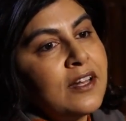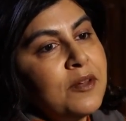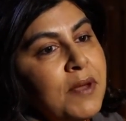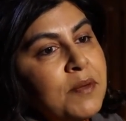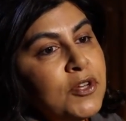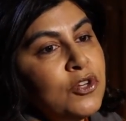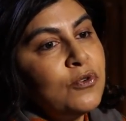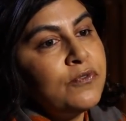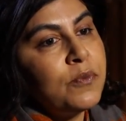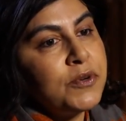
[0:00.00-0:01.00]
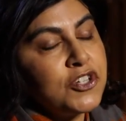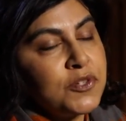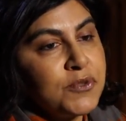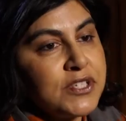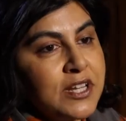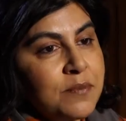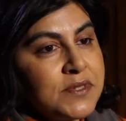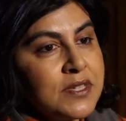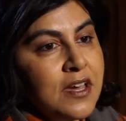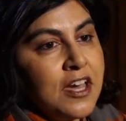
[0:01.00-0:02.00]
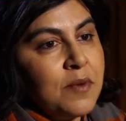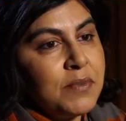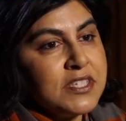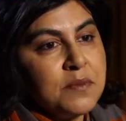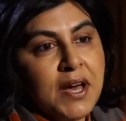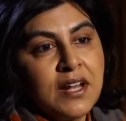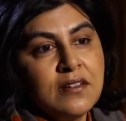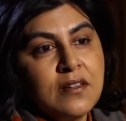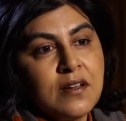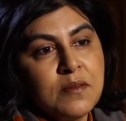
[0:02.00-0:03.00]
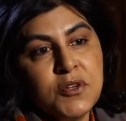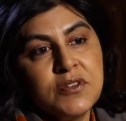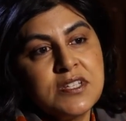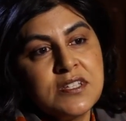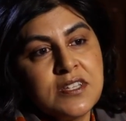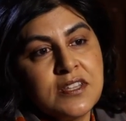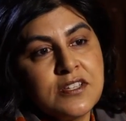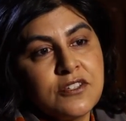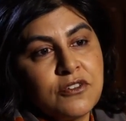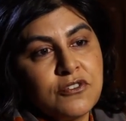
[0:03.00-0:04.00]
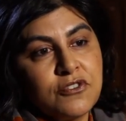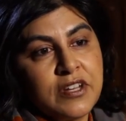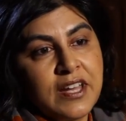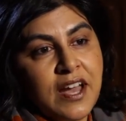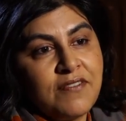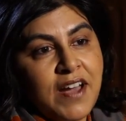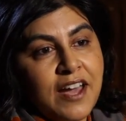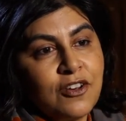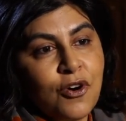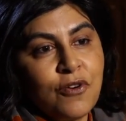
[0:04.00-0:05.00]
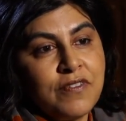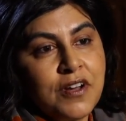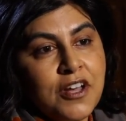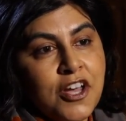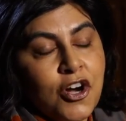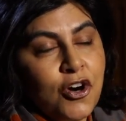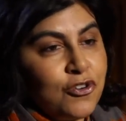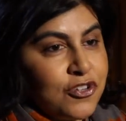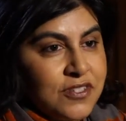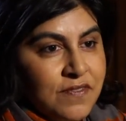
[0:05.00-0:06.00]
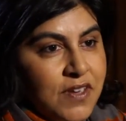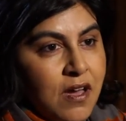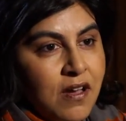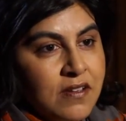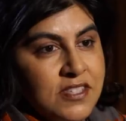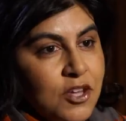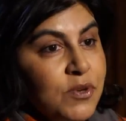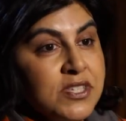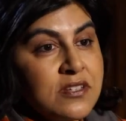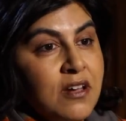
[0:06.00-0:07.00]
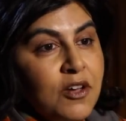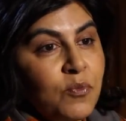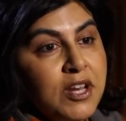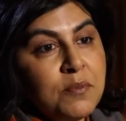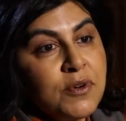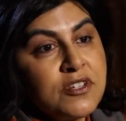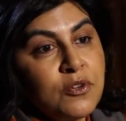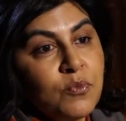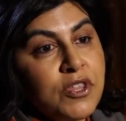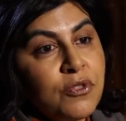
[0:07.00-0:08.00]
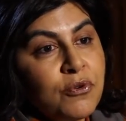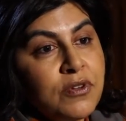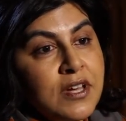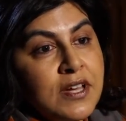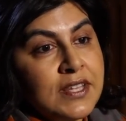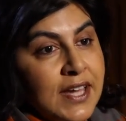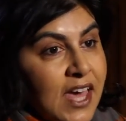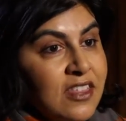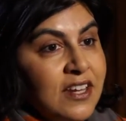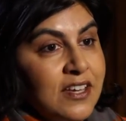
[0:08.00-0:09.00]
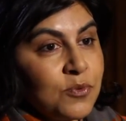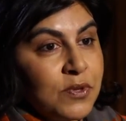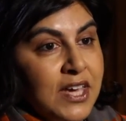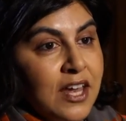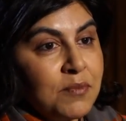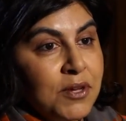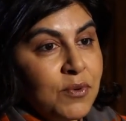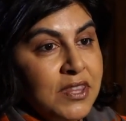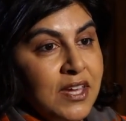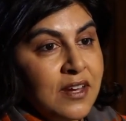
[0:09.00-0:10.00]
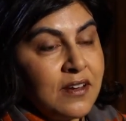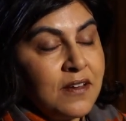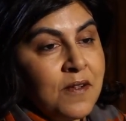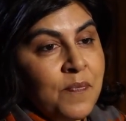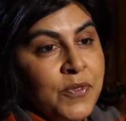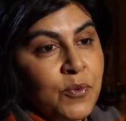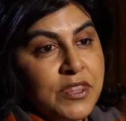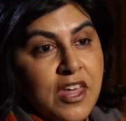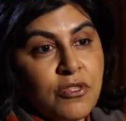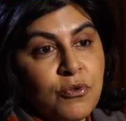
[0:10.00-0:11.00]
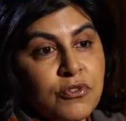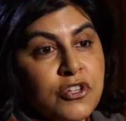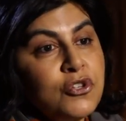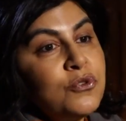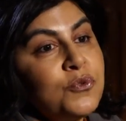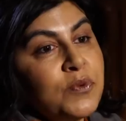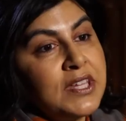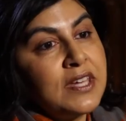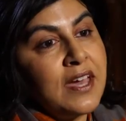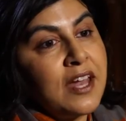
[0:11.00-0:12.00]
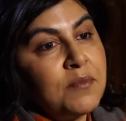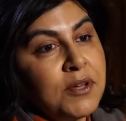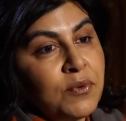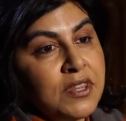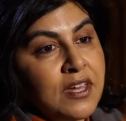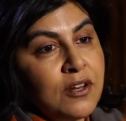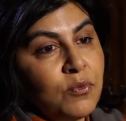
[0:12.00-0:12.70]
It may be new for British Muslims, but it's a battle that communities in this country have had over hundreds of years. There was a time when in Britain we thought the Catholics were the enemy within. We then thought the Jews were the enemy within.